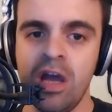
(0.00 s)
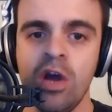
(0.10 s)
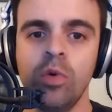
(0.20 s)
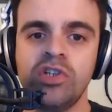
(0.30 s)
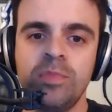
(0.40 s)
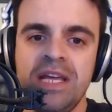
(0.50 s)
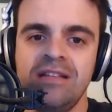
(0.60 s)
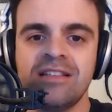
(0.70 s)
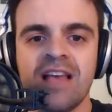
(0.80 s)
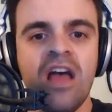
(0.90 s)
which
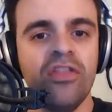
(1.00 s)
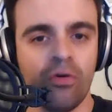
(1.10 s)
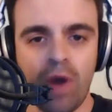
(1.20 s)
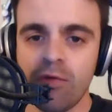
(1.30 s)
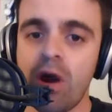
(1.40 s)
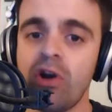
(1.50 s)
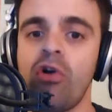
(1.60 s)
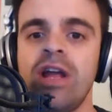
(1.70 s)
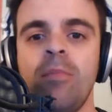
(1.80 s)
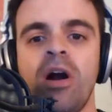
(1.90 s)
means they're running around
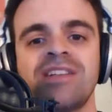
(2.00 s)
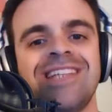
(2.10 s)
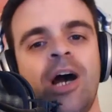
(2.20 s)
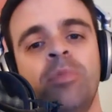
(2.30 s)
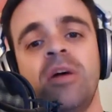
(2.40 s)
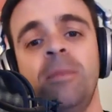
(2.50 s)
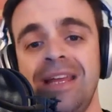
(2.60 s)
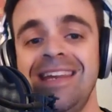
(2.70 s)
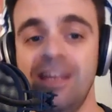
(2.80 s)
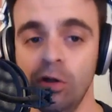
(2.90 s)
earning marks to help
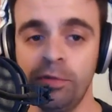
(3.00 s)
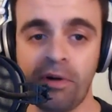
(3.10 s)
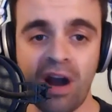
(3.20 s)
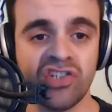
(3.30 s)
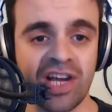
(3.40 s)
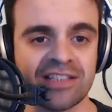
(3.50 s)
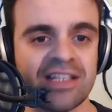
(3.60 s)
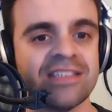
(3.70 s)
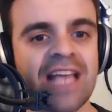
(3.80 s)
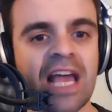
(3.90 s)
complete guild projects.
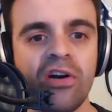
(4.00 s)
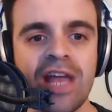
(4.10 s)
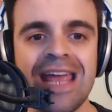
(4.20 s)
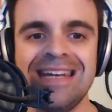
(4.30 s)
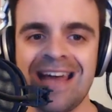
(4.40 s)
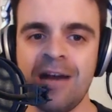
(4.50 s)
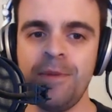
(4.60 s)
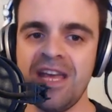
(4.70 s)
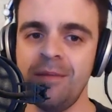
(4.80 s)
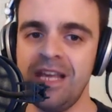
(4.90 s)
Saturday at 9
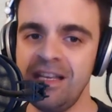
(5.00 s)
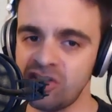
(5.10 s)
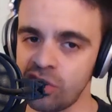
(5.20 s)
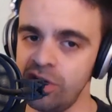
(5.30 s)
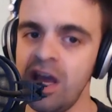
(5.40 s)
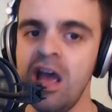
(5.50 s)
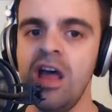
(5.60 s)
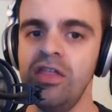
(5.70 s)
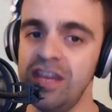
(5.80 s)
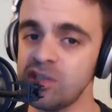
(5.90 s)
p.m. Eastern,
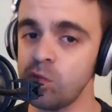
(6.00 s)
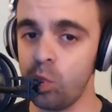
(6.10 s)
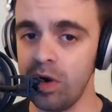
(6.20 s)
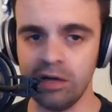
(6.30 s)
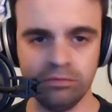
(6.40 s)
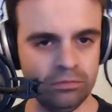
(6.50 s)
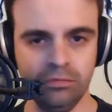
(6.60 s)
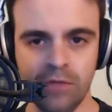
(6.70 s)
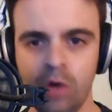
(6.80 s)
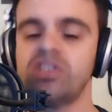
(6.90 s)

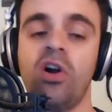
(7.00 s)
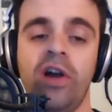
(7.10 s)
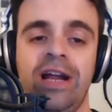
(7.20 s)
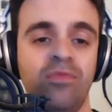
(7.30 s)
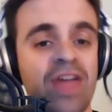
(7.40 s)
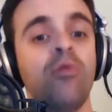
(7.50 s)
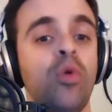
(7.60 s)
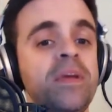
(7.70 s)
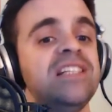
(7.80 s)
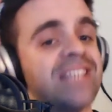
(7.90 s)
that will
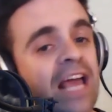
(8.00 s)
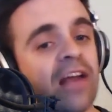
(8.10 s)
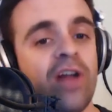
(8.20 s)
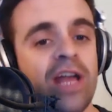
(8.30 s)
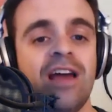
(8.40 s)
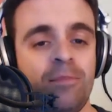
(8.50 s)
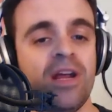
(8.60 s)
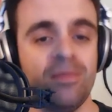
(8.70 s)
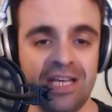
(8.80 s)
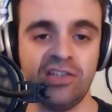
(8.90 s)
be Saturday, 9
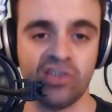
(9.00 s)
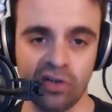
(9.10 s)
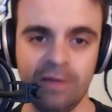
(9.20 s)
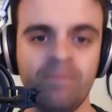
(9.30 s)
p.m. Eastern.